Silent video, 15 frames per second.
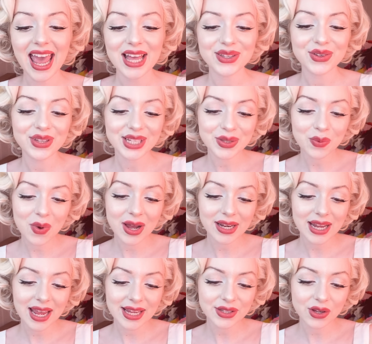So this
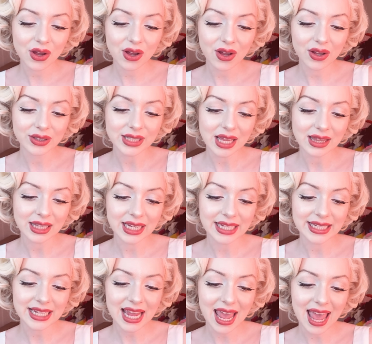one is called
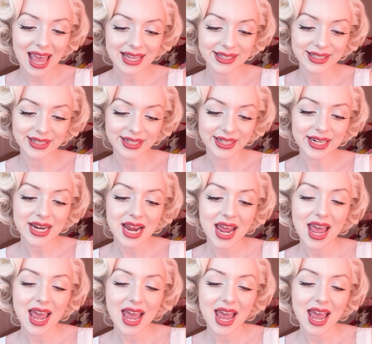Lady Esther,